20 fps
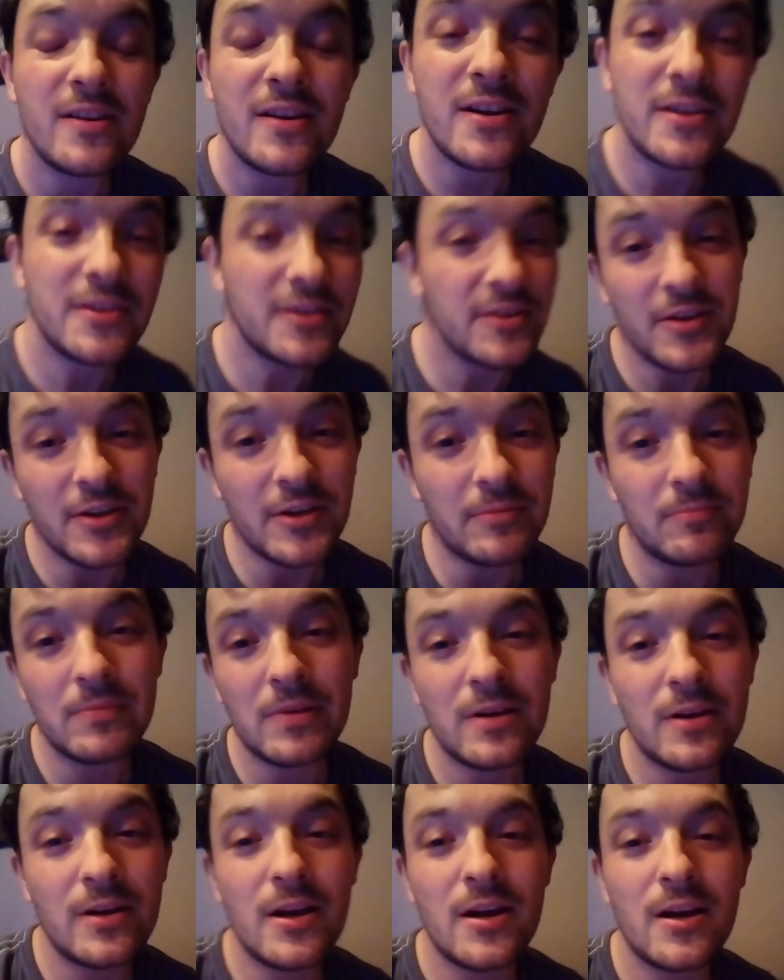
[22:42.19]
I don't know.
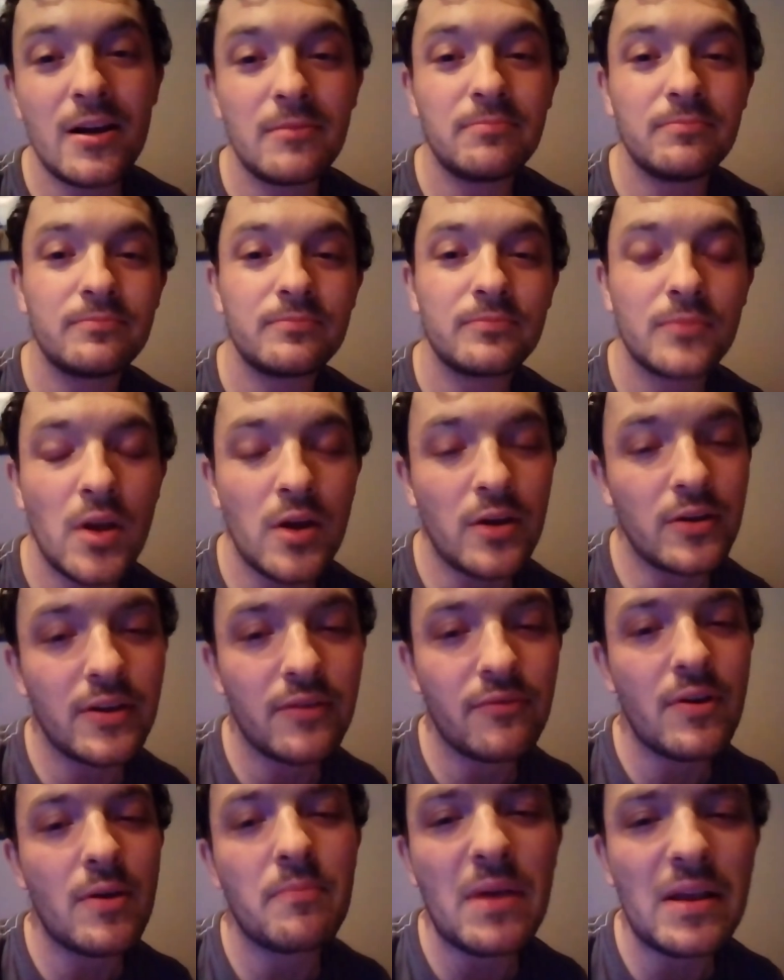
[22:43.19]
Uh, no,
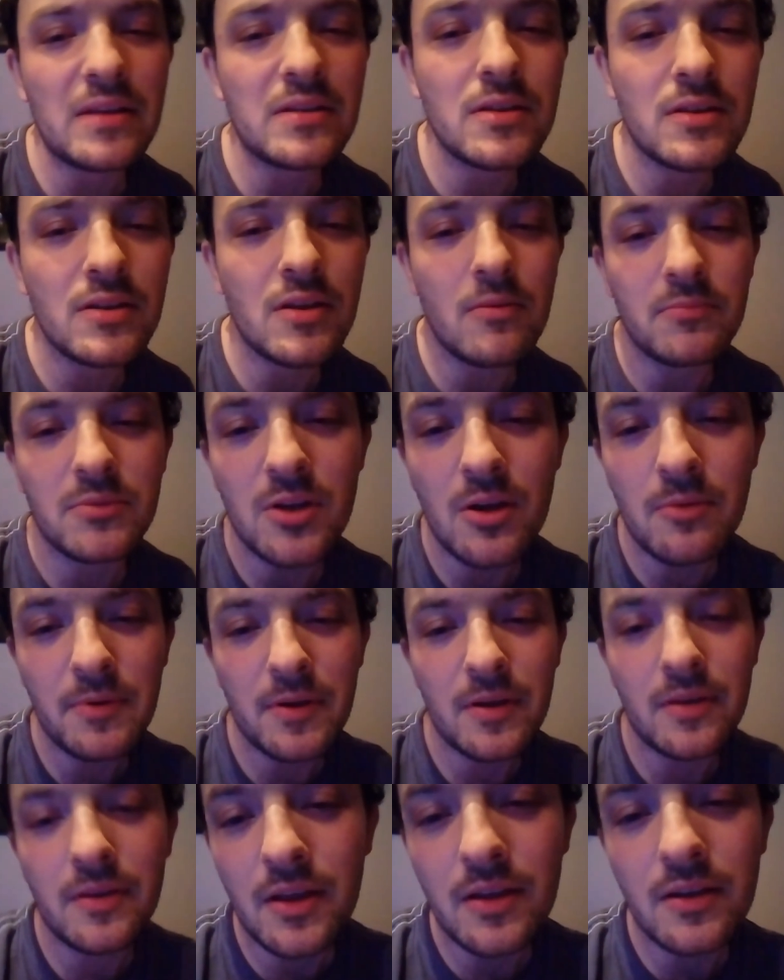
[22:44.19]
give it a massive thumbs up.
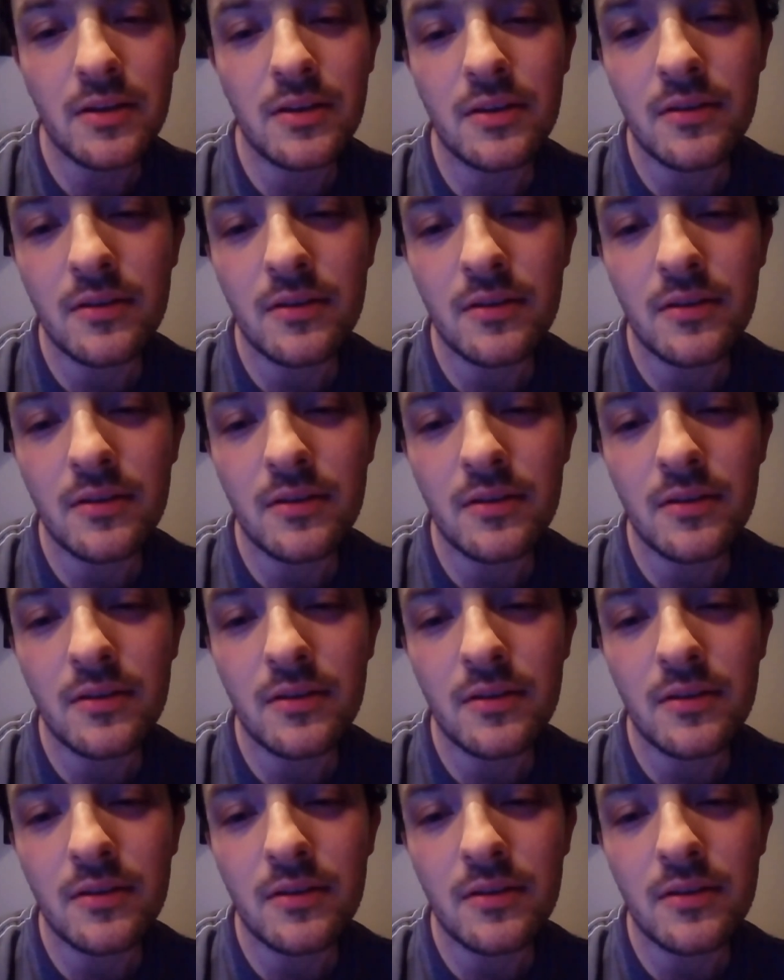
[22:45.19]
Hit that